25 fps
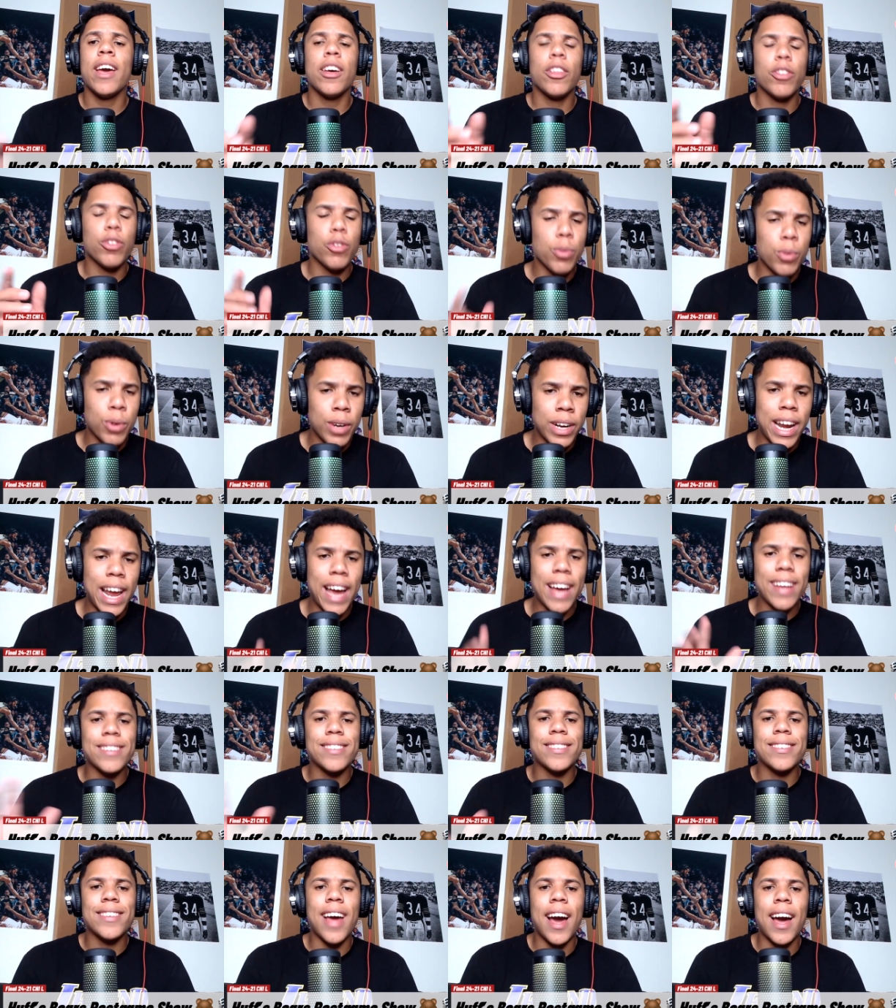threw a
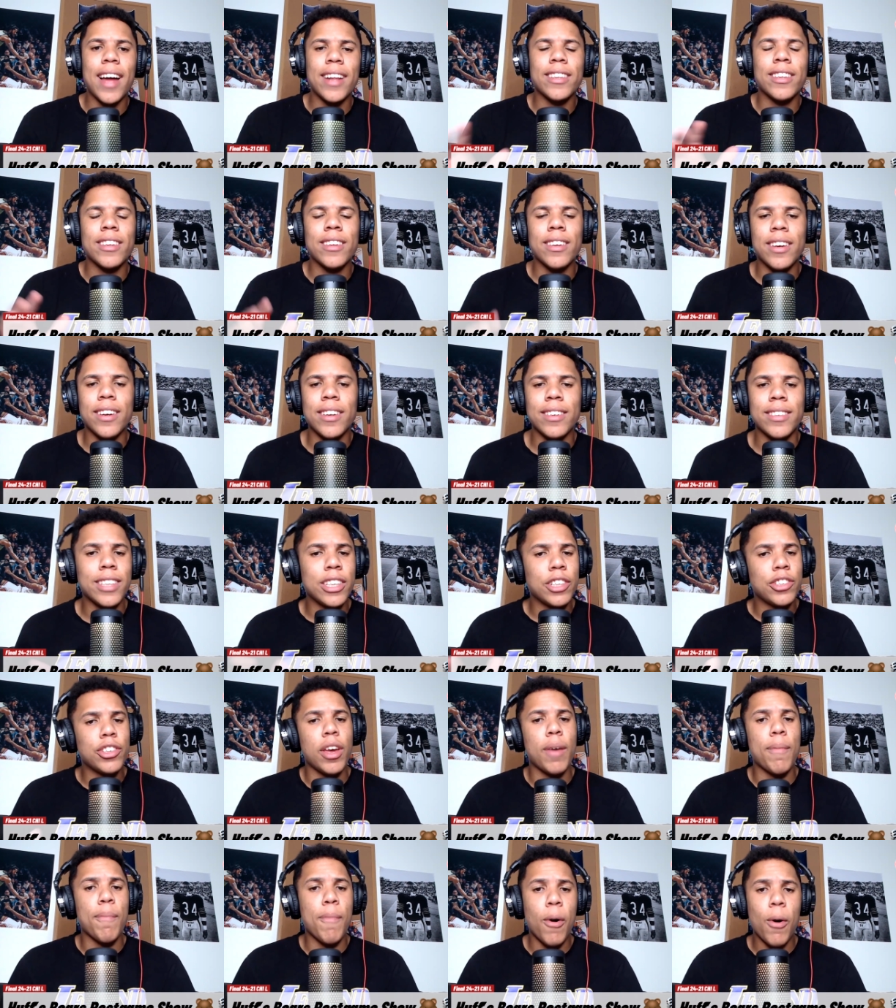nice dot to
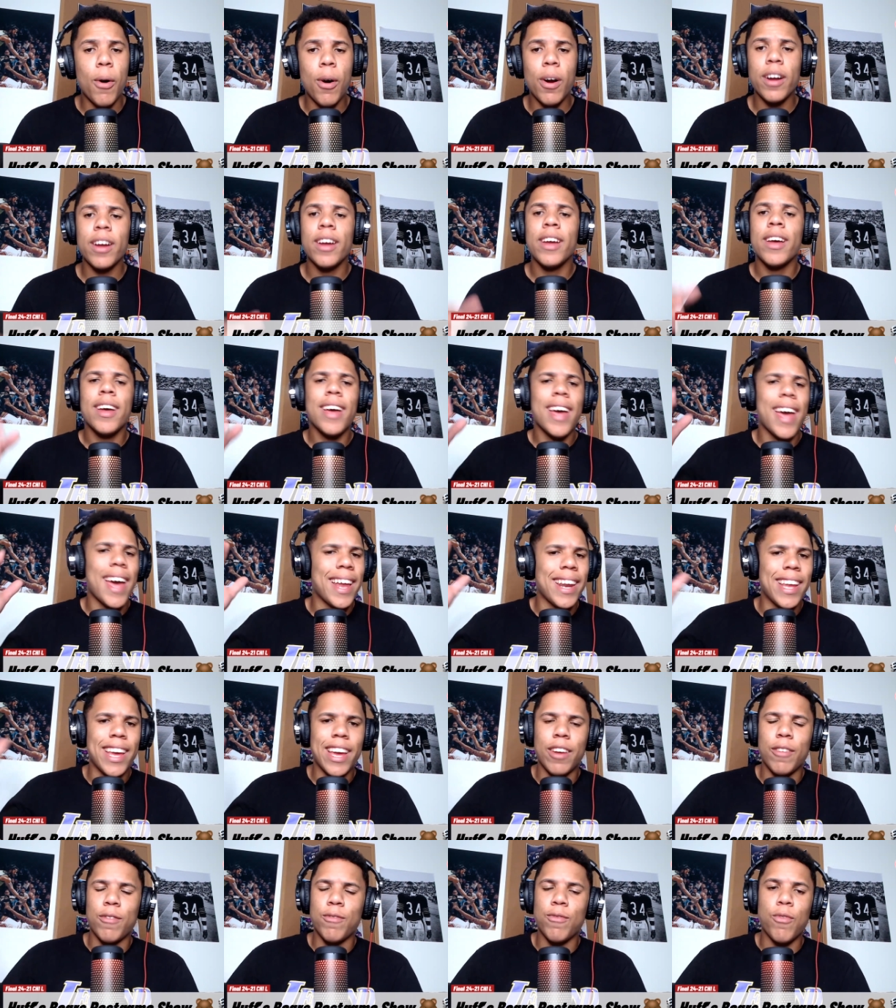DJ Moore, and he
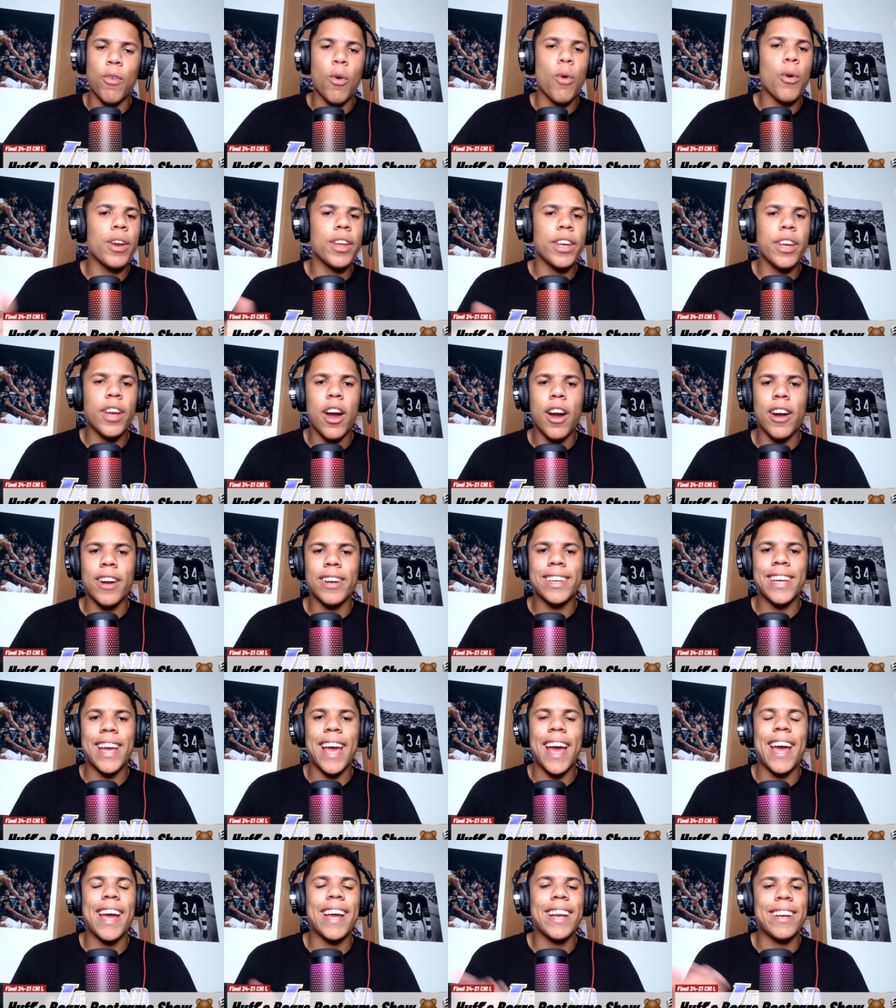had a 40 yard
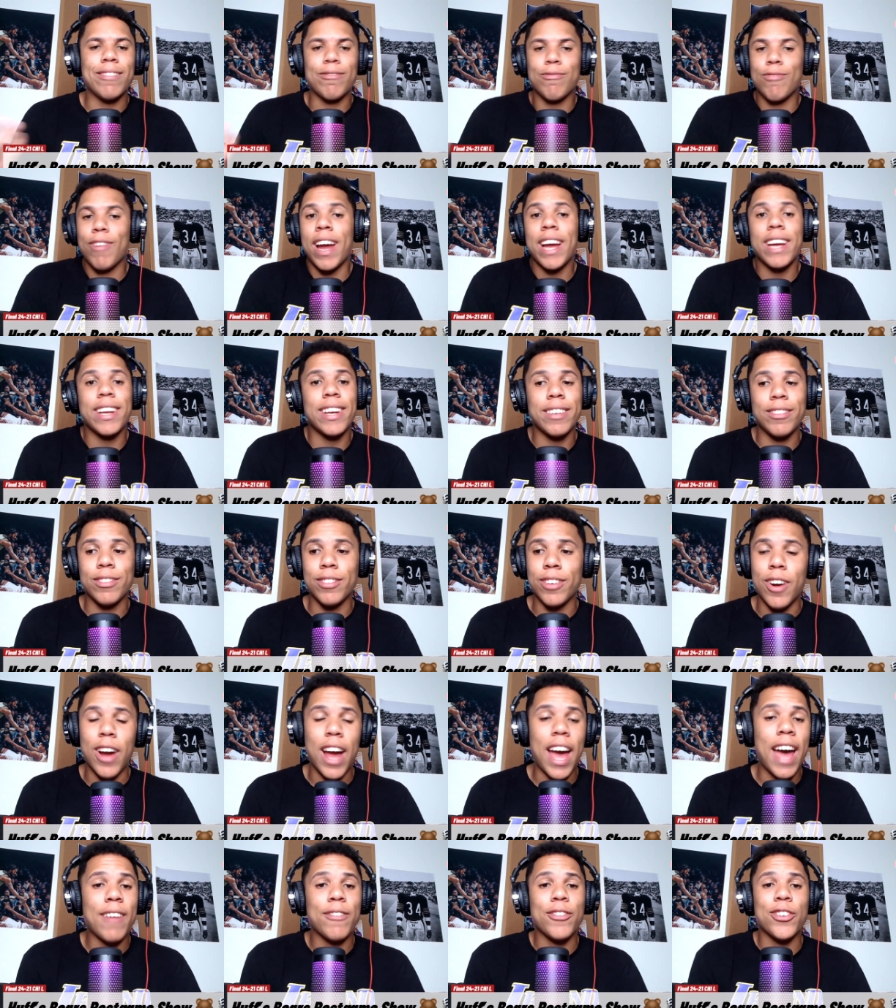gain right, you know,
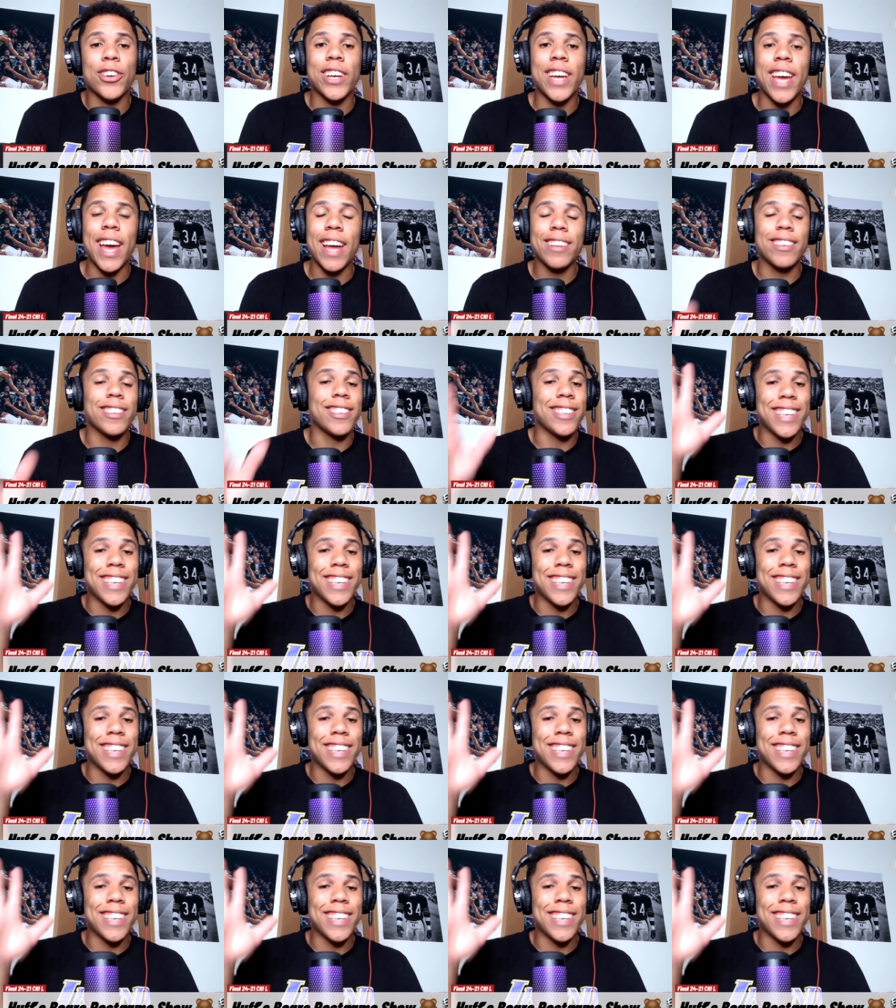after catch.